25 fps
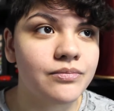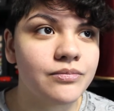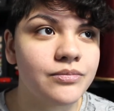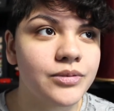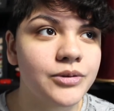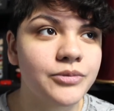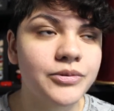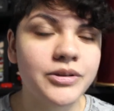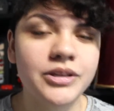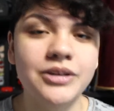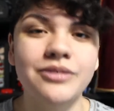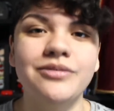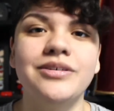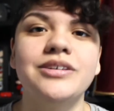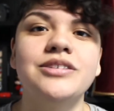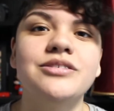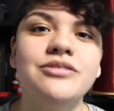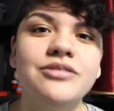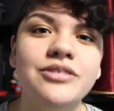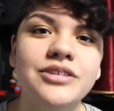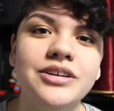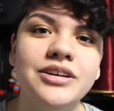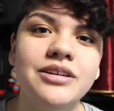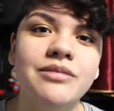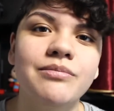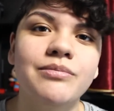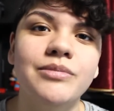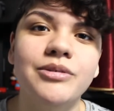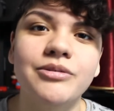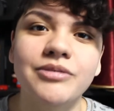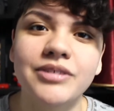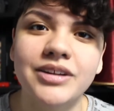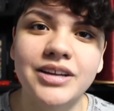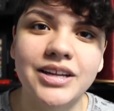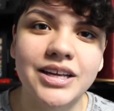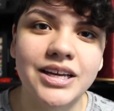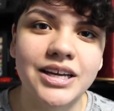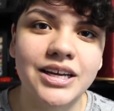But when you enter a
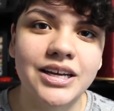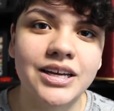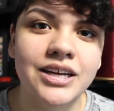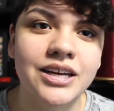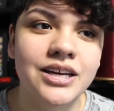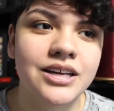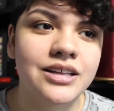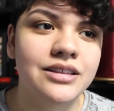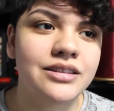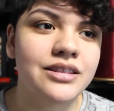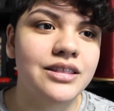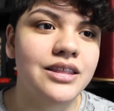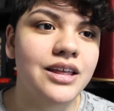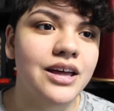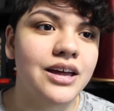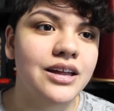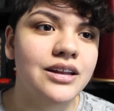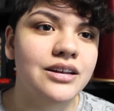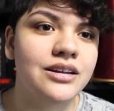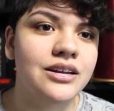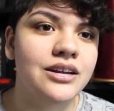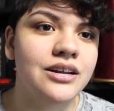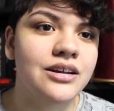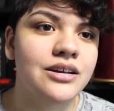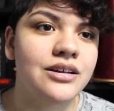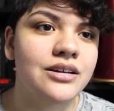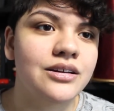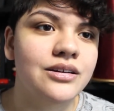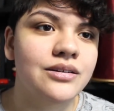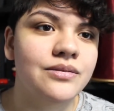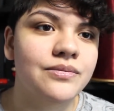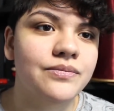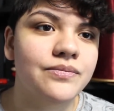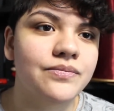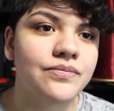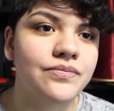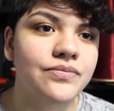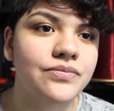community that
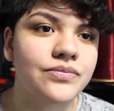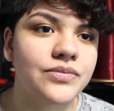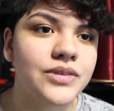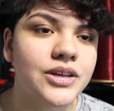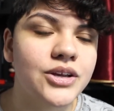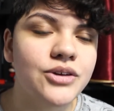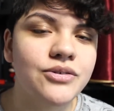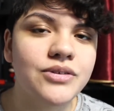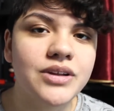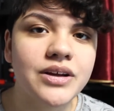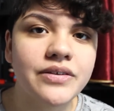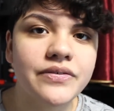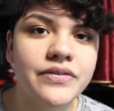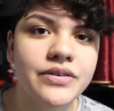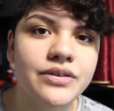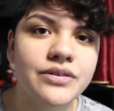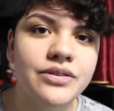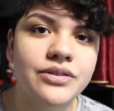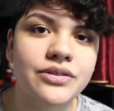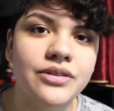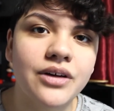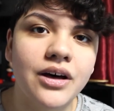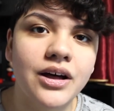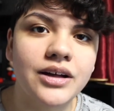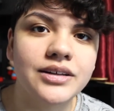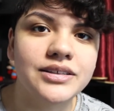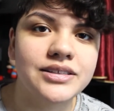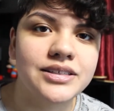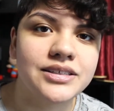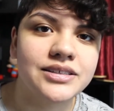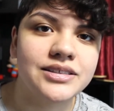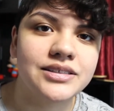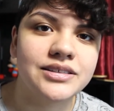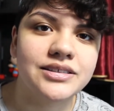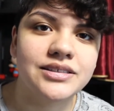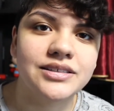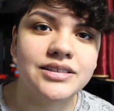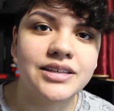you never thought to
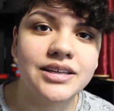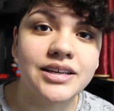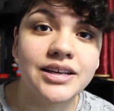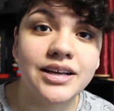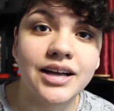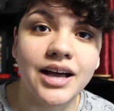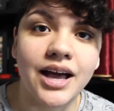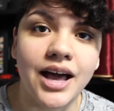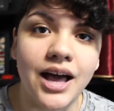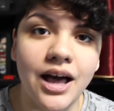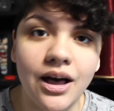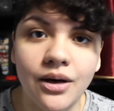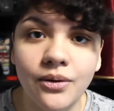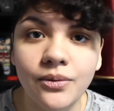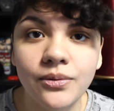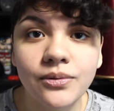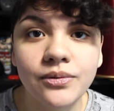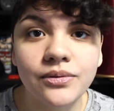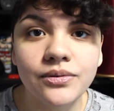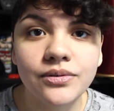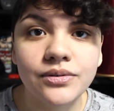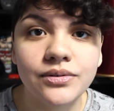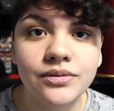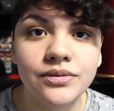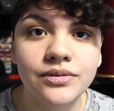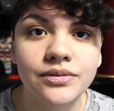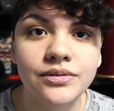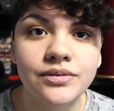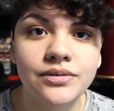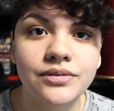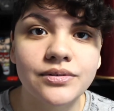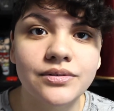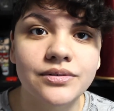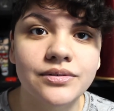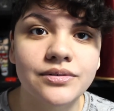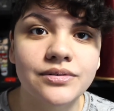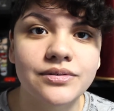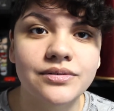seek out,
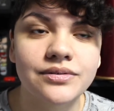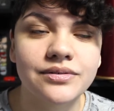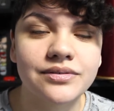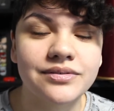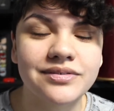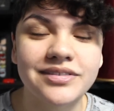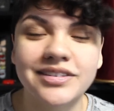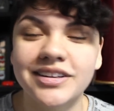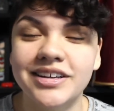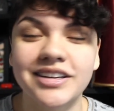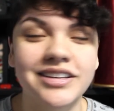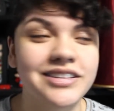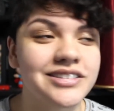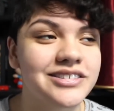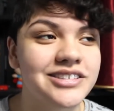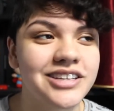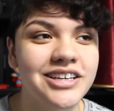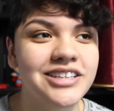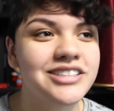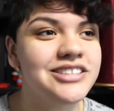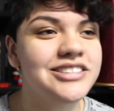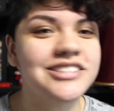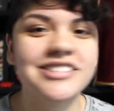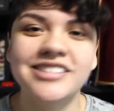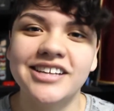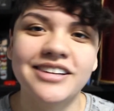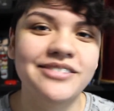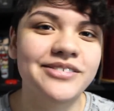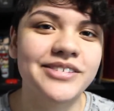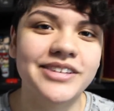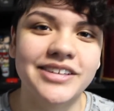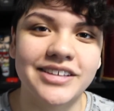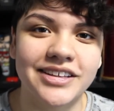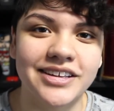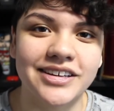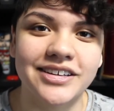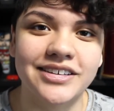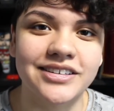it changes
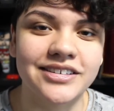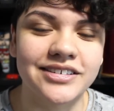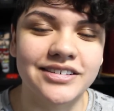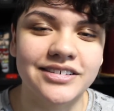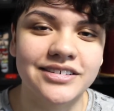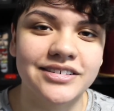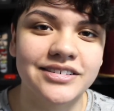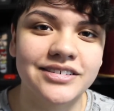everything.